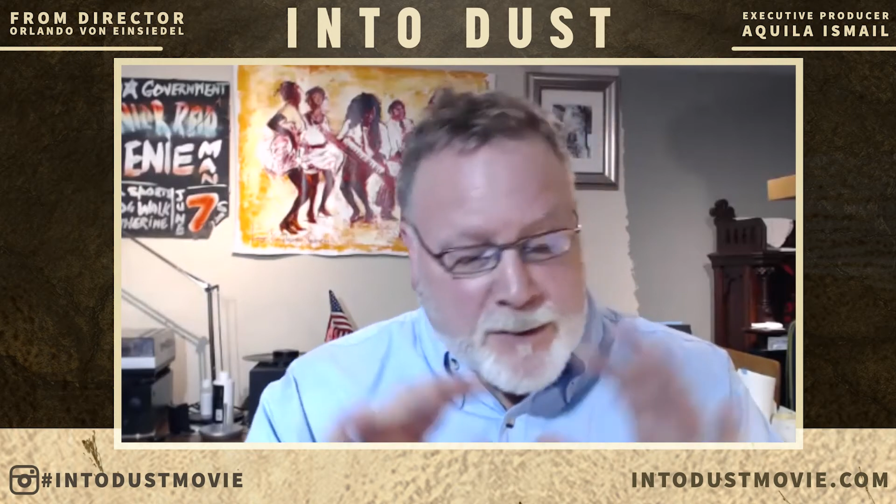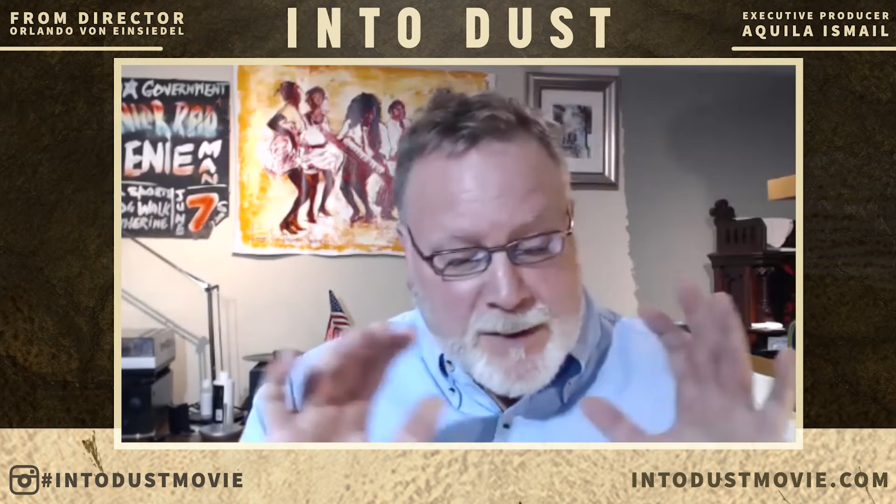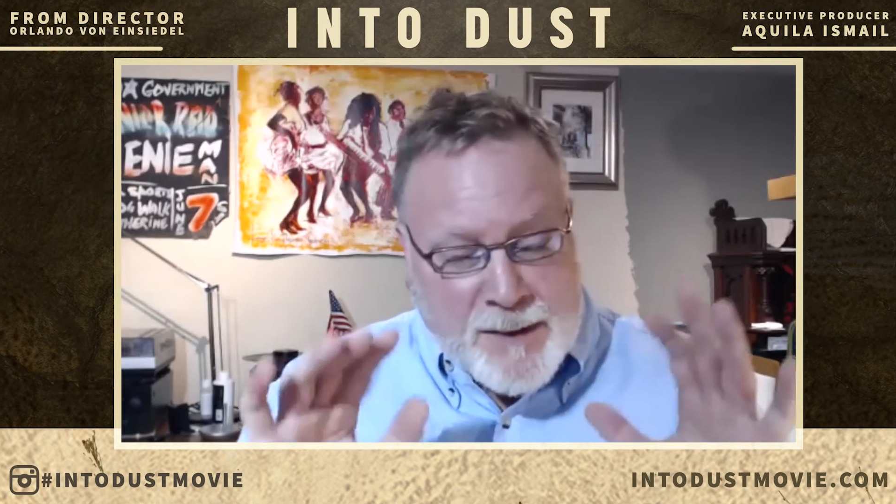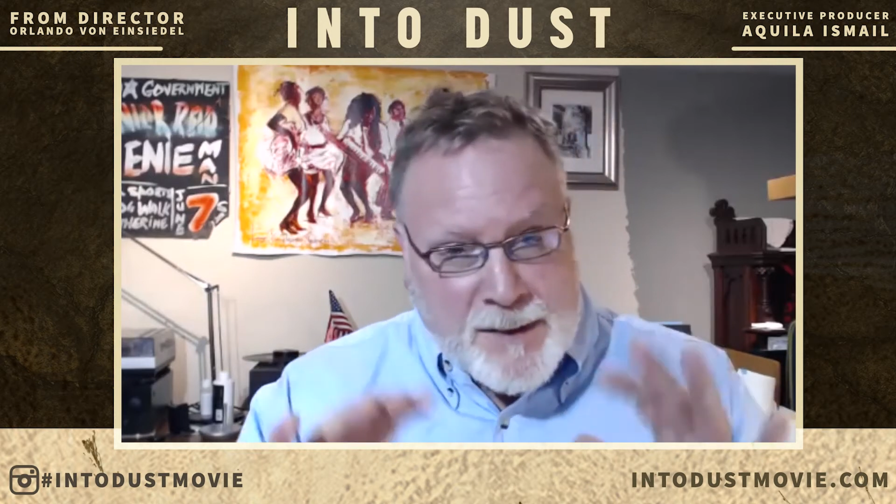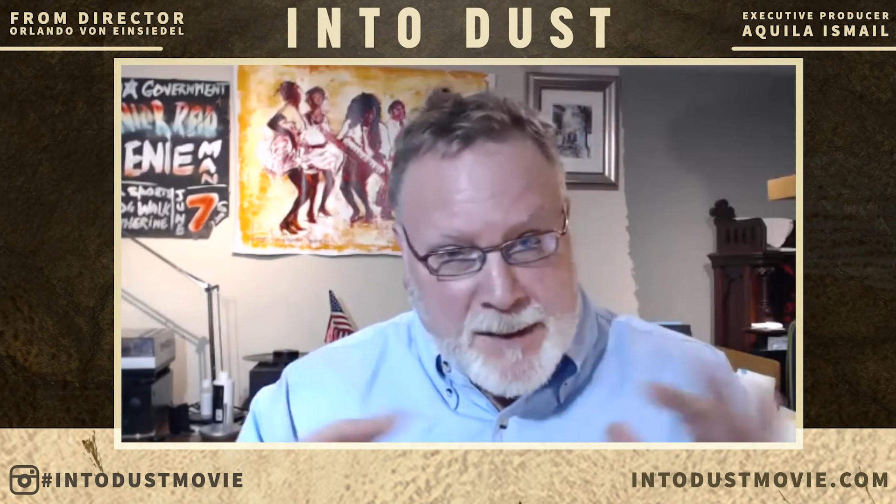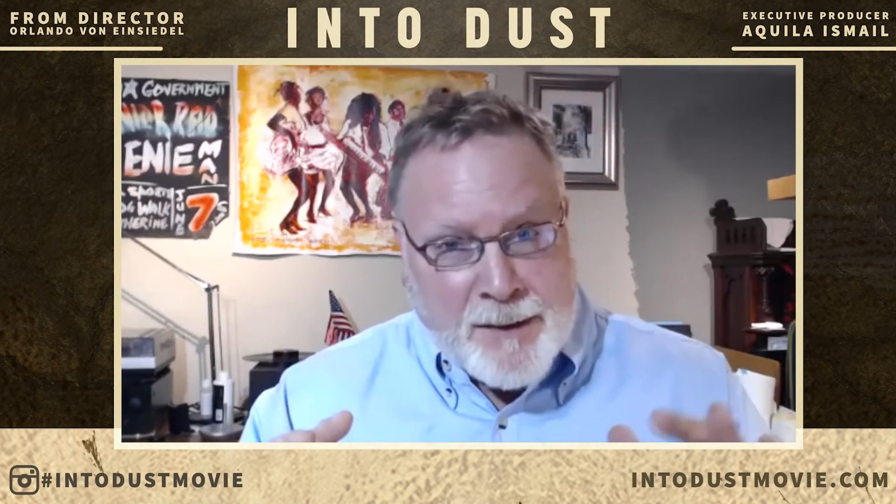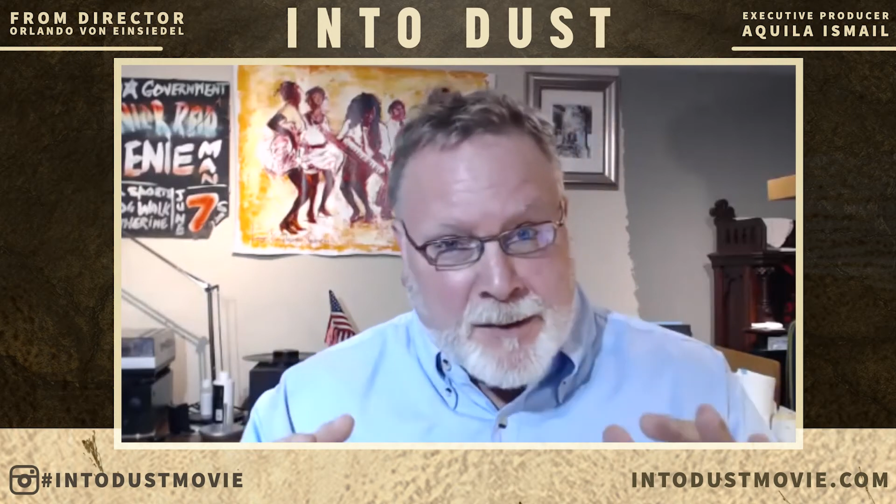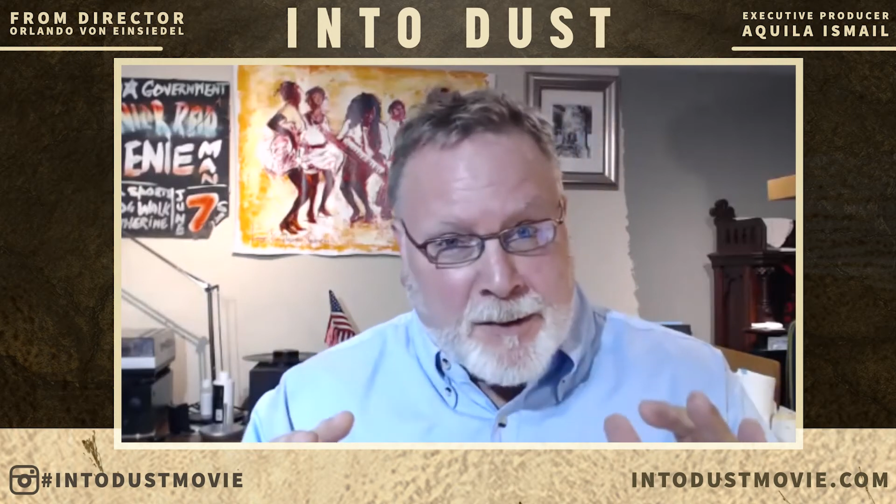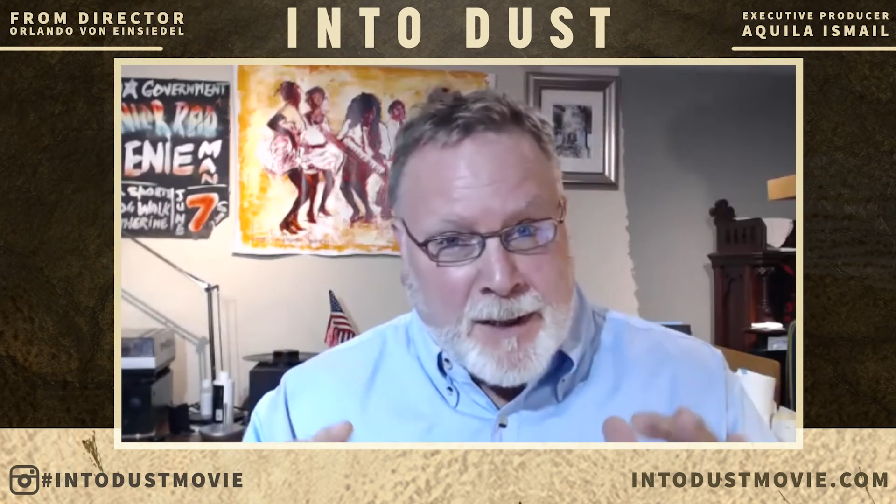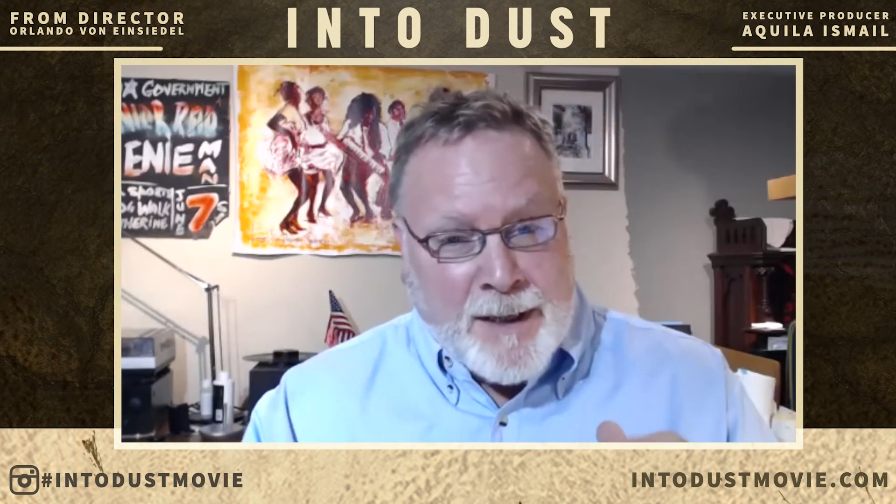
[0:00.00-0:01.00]

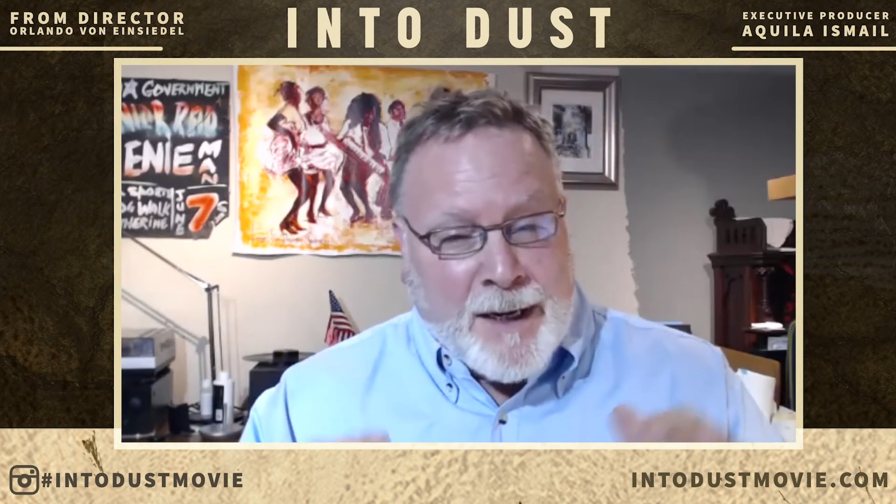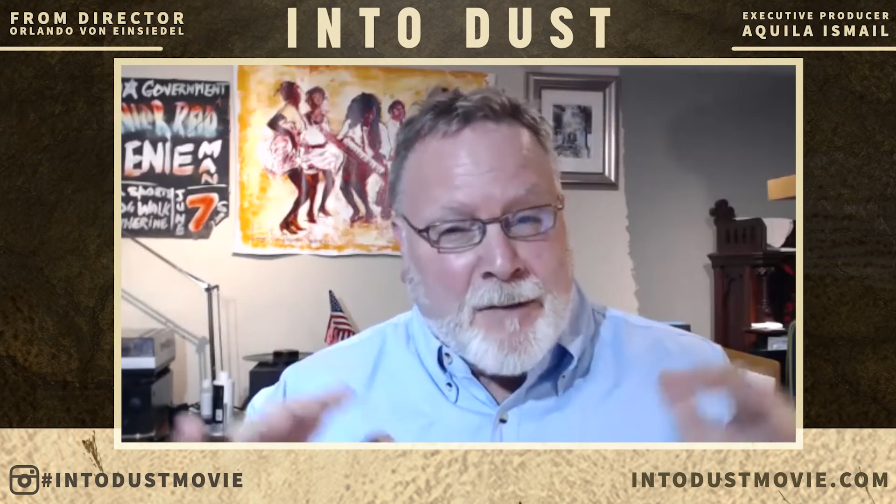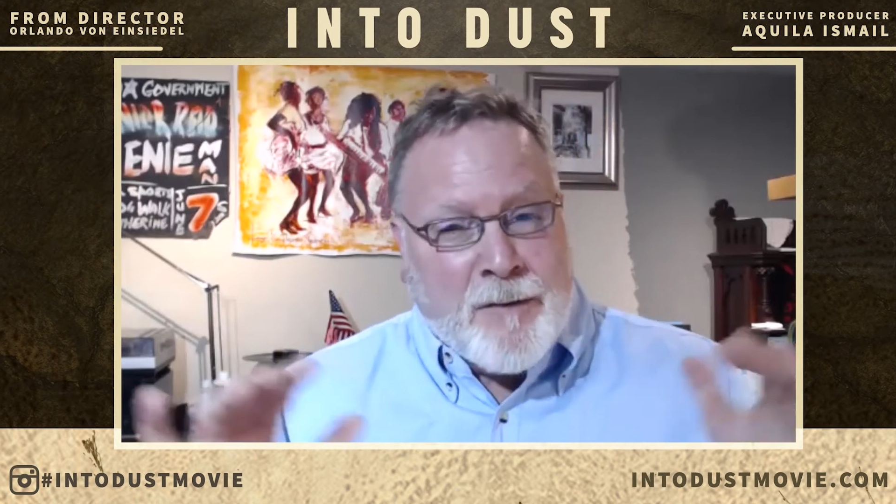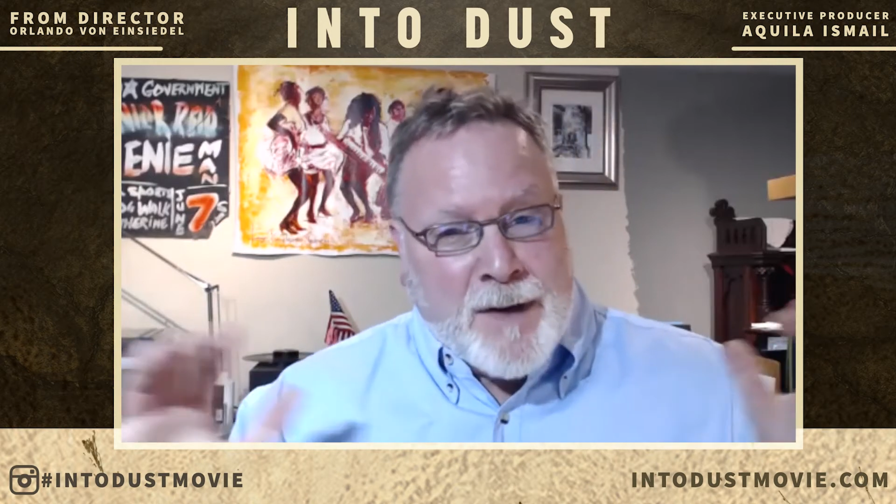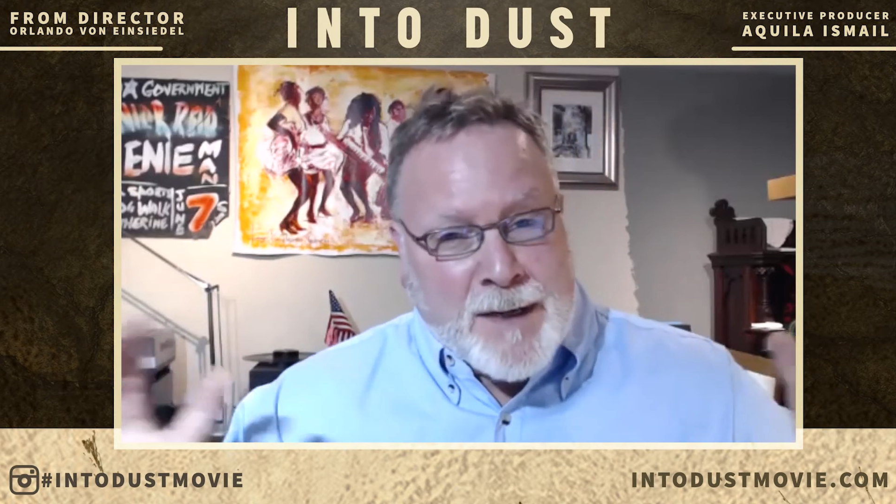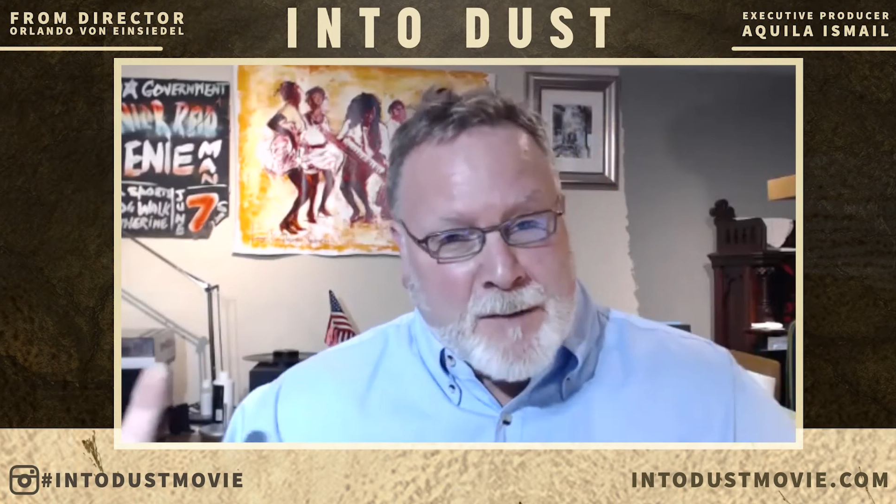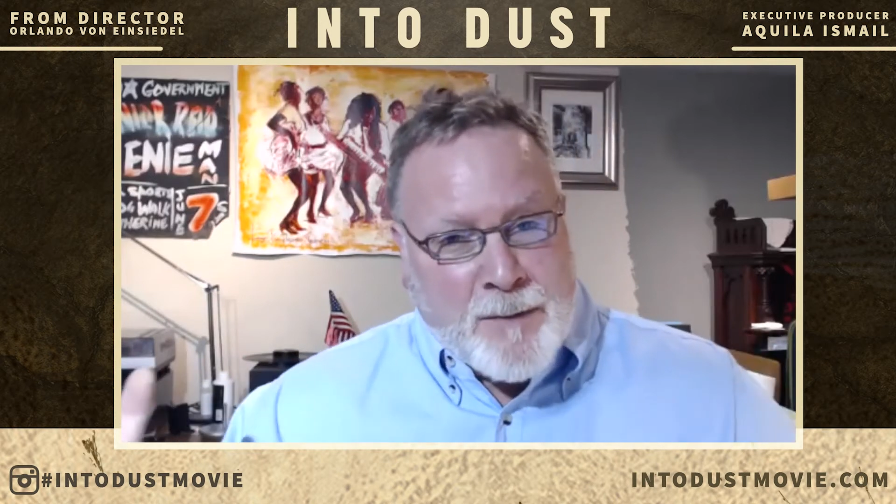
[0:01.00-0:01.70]
still a victim